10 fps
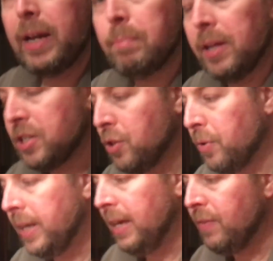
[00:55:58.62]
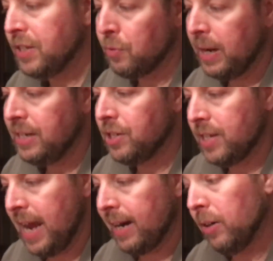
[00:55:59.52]
at +3 if he's a ranged
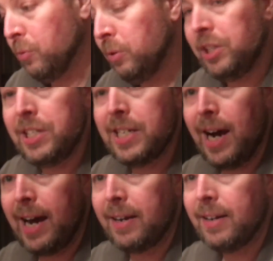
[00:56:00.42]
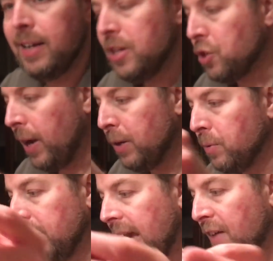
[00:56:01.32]
attacker, which he's not. So I could
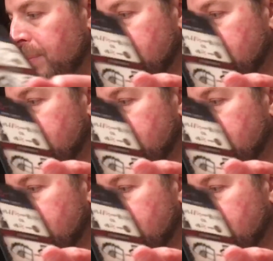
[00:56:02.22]
really have him